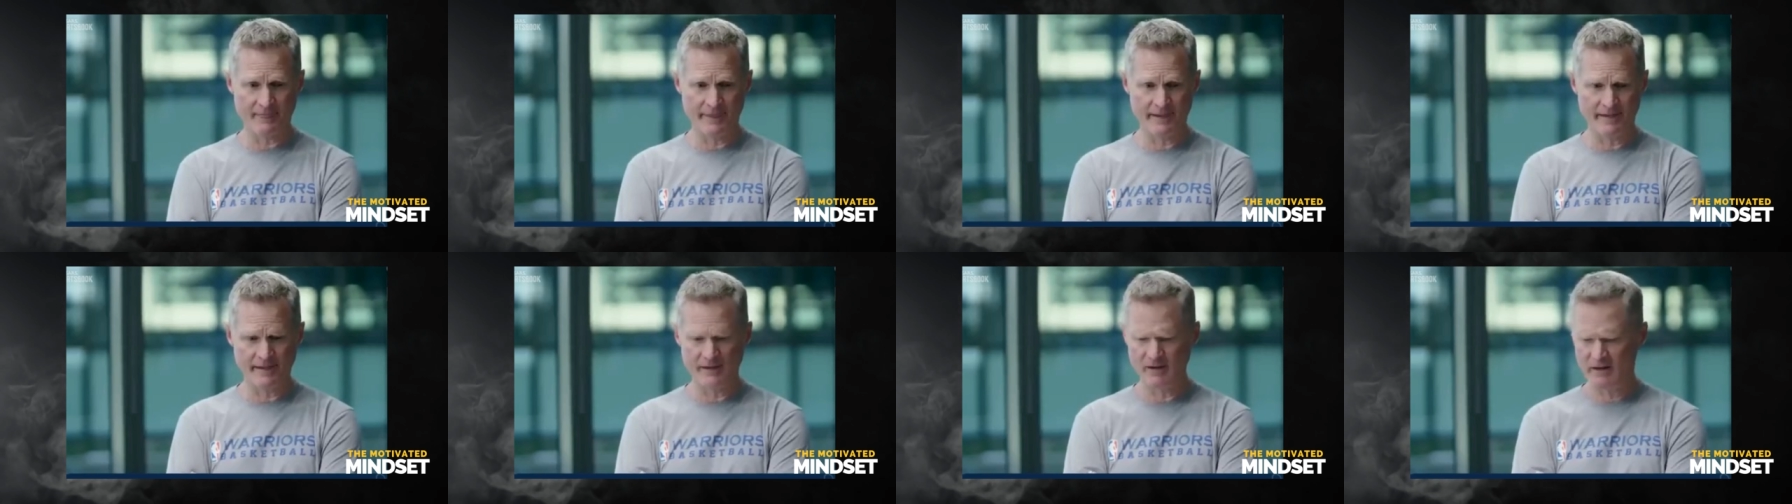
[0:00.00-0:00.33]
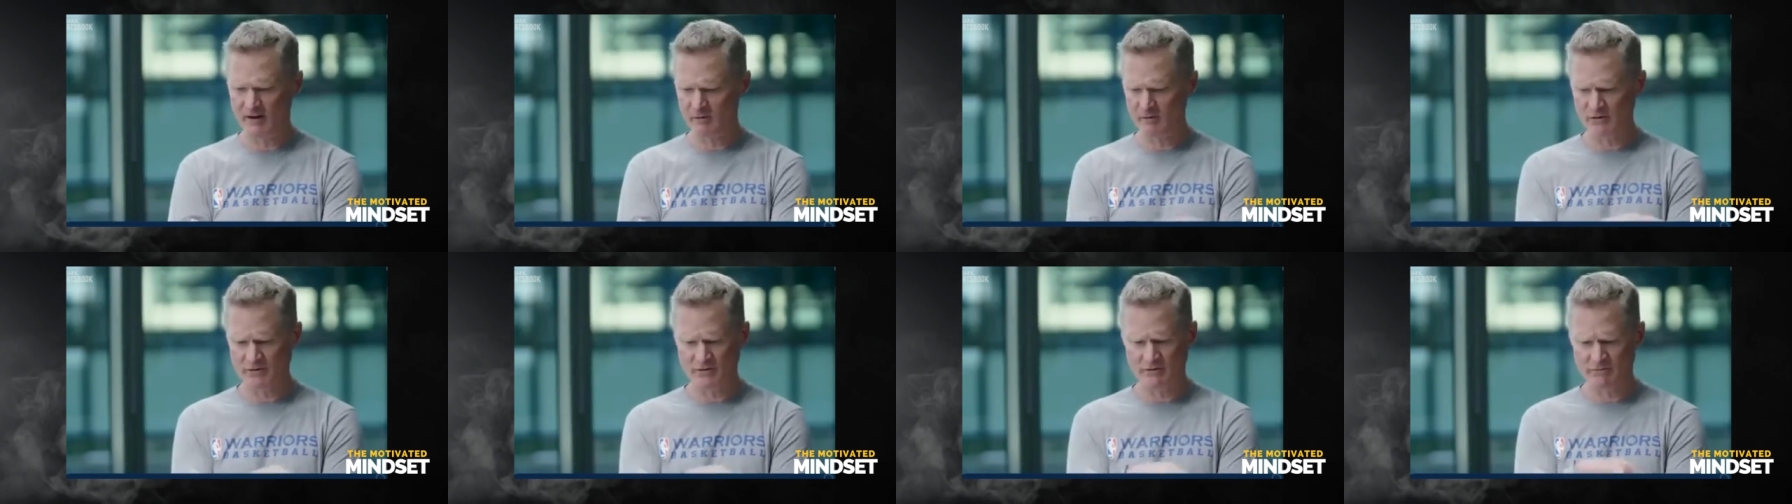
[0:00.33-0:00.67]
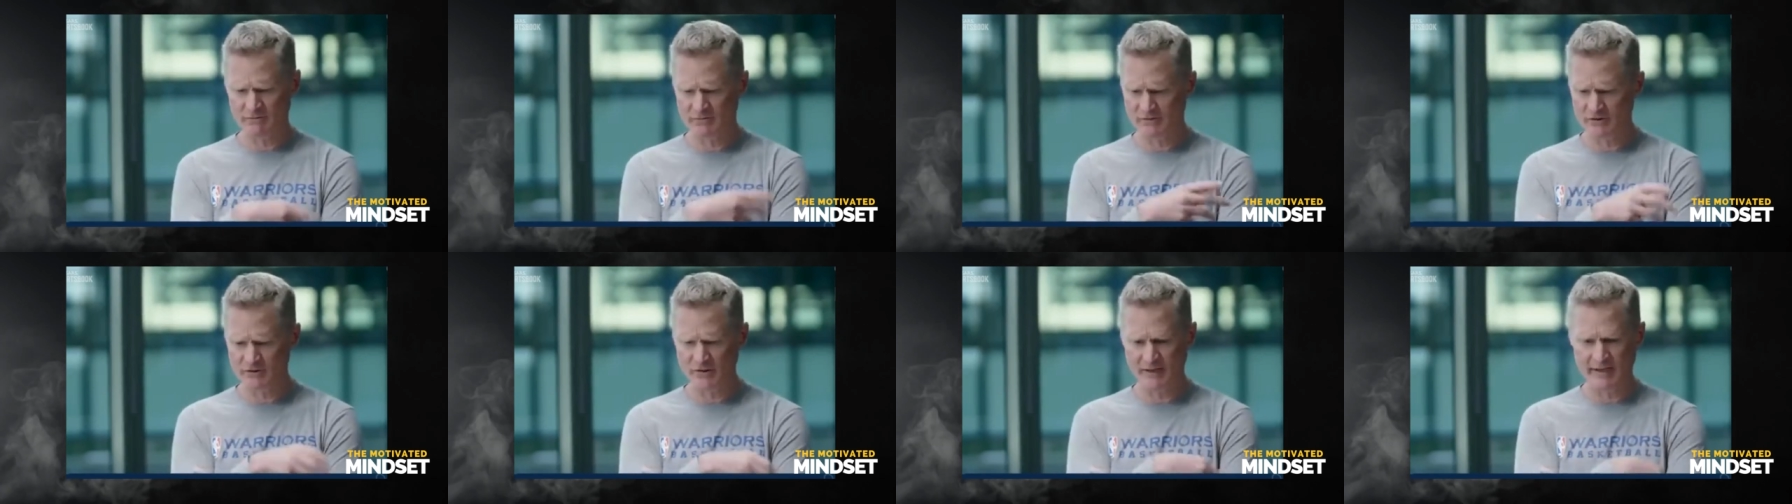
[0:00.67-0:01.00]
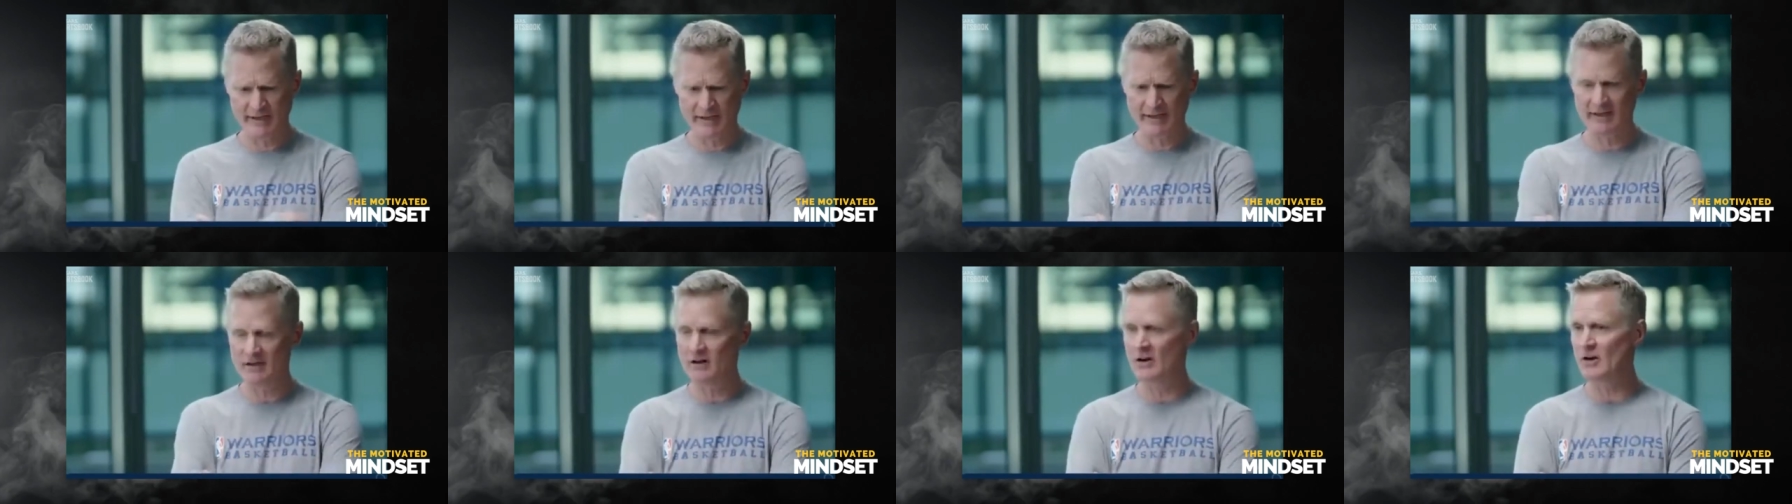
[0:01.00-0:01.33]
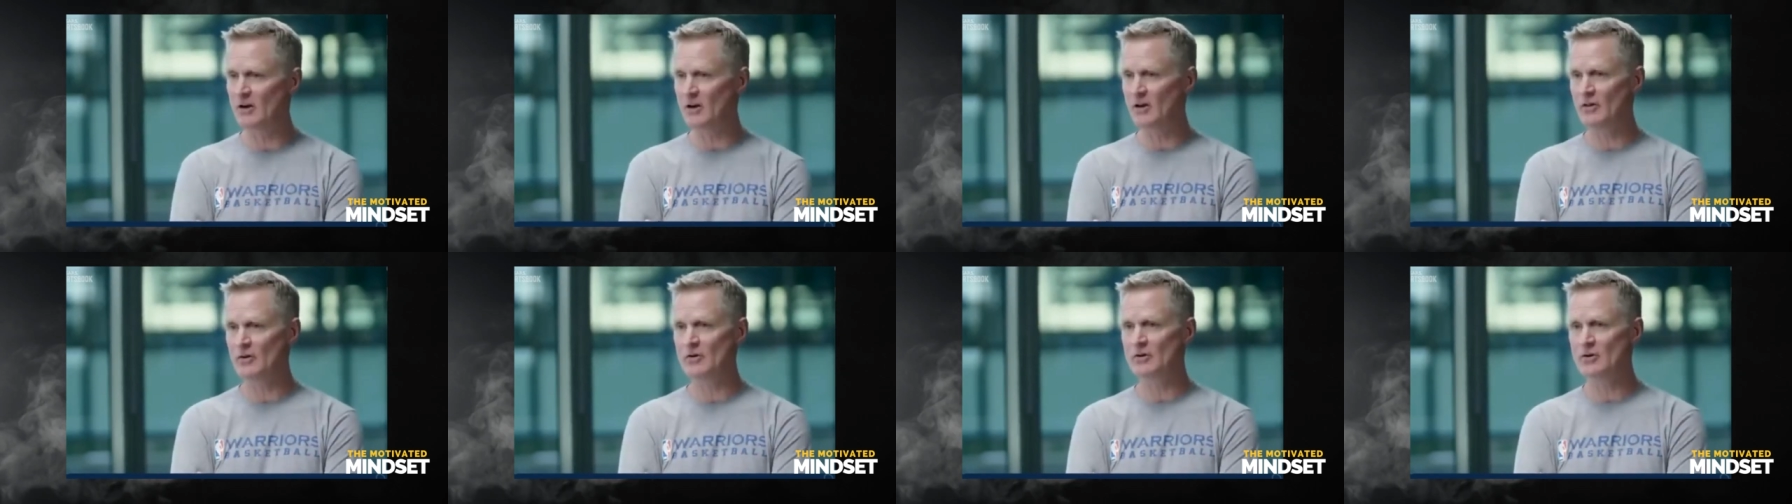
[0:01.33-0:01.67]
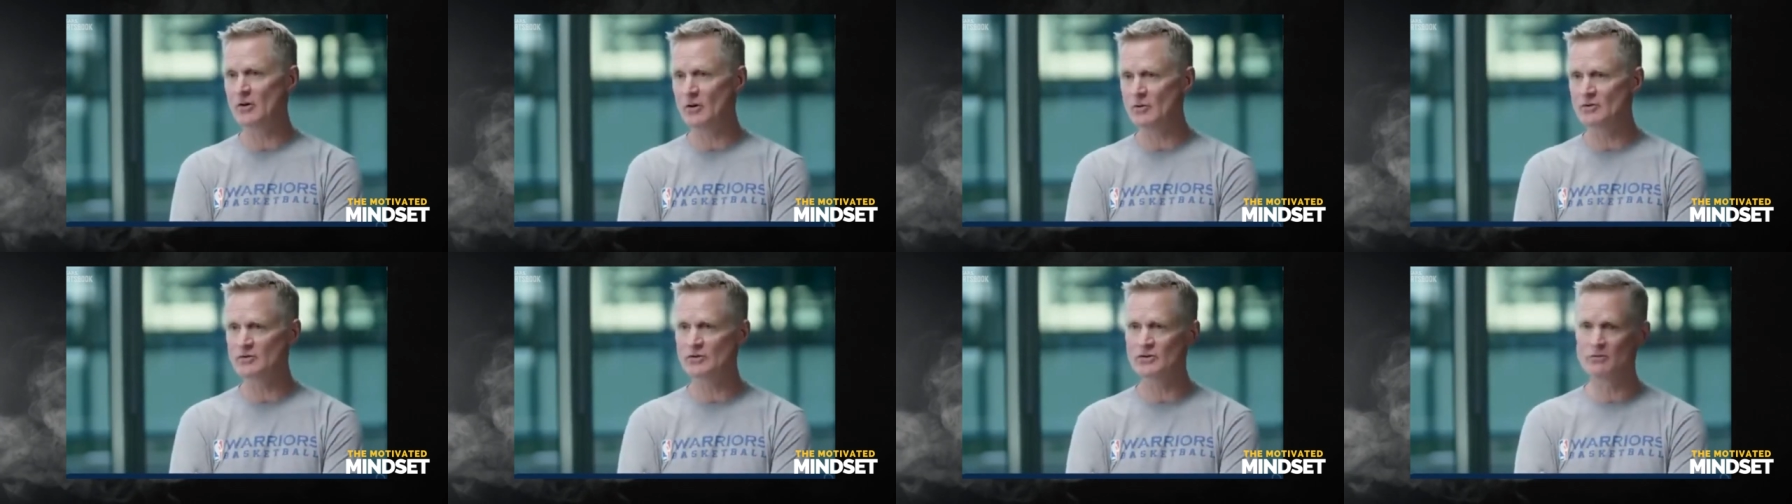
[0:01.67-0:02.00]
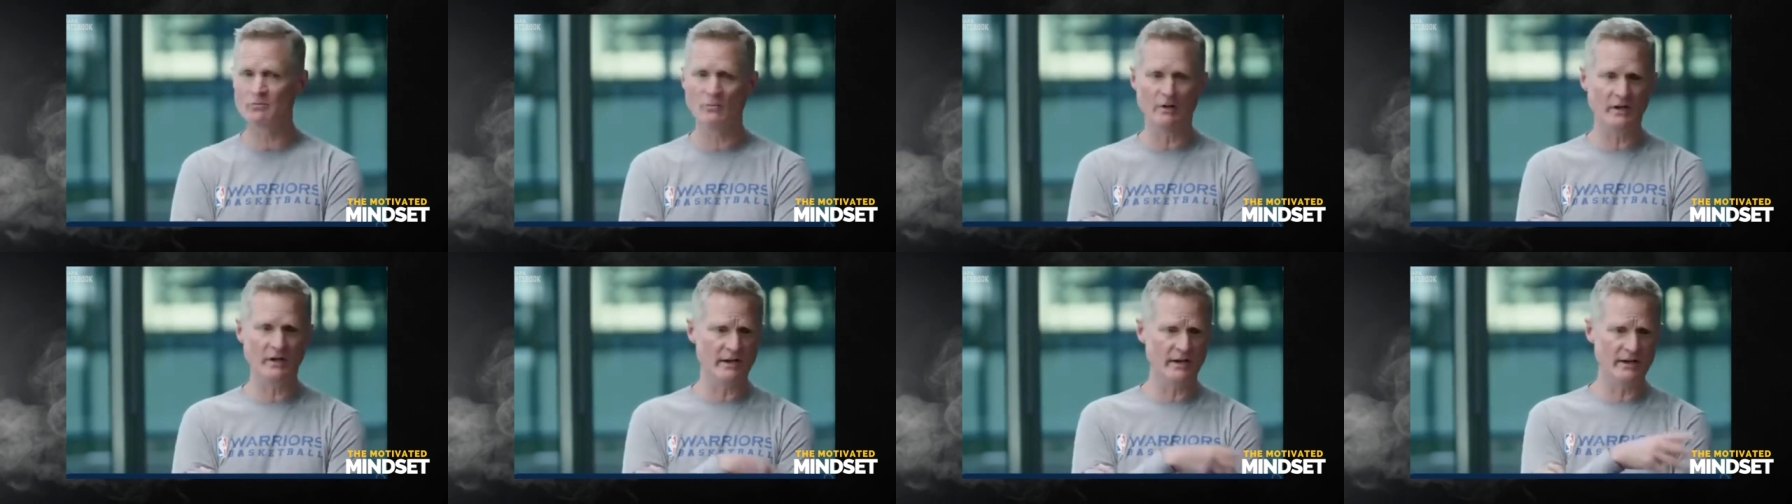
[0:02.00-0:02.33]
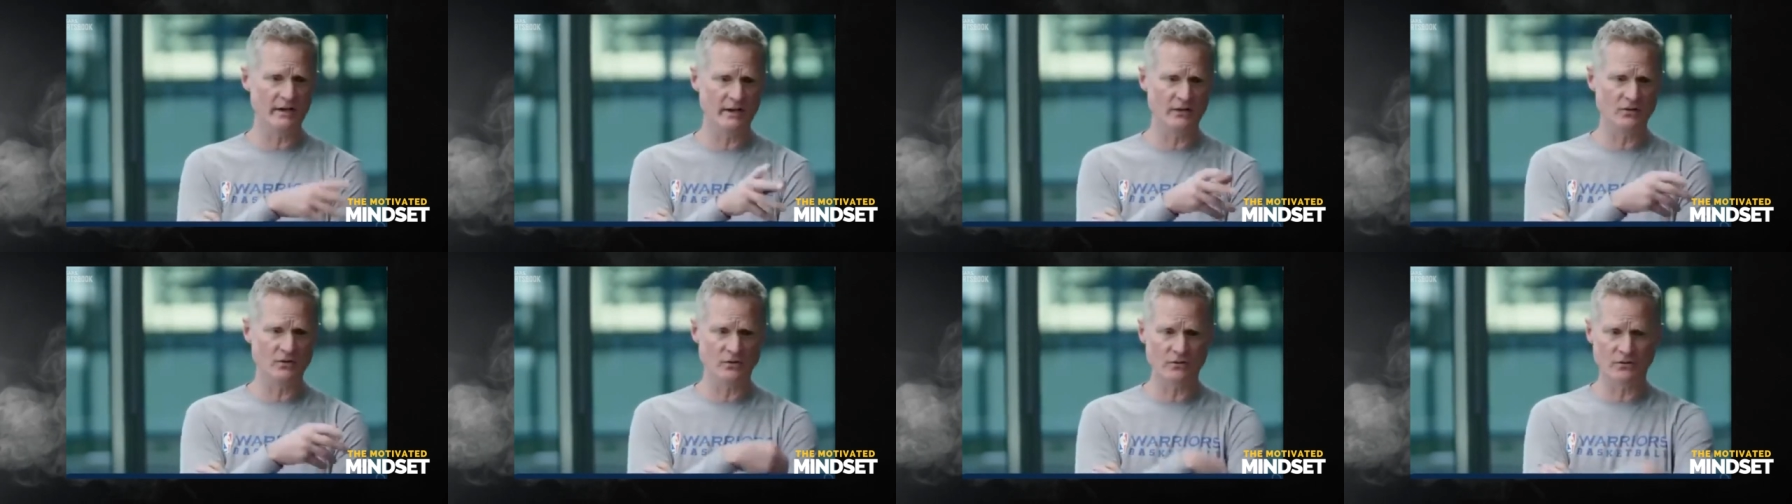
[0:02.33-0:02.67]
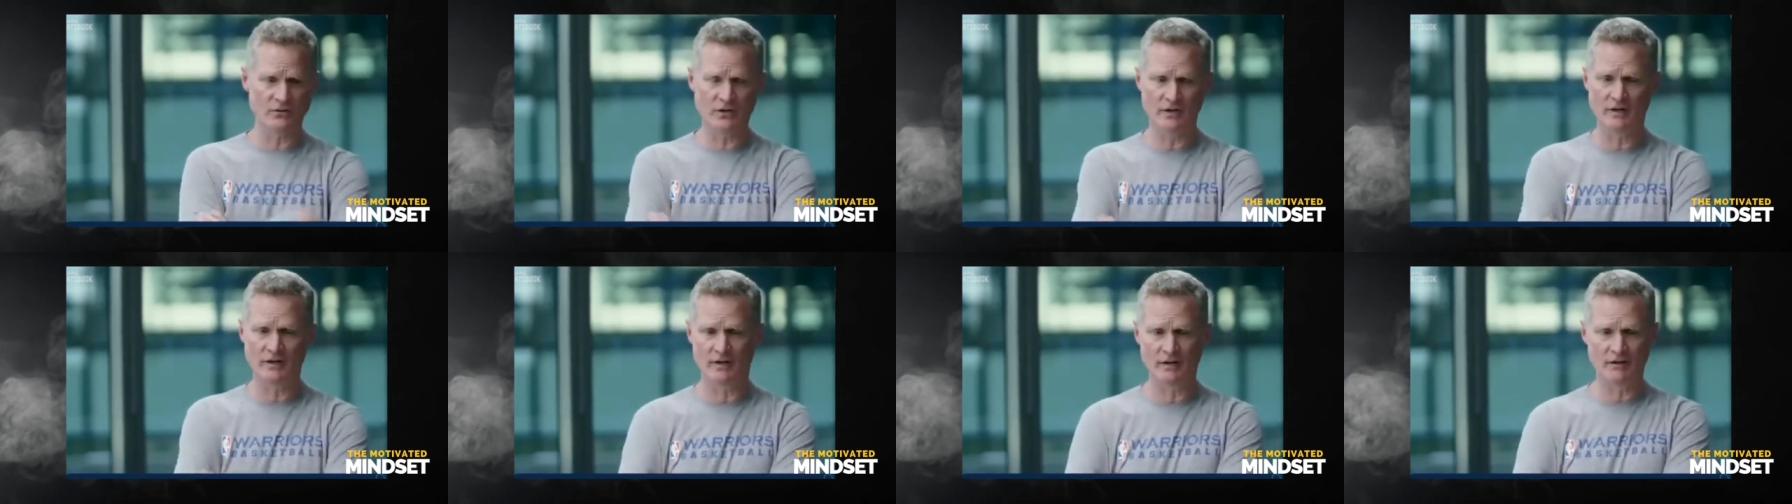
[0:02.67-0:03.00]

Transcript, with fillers: You know, I was sitting in on all their coaches' meetings,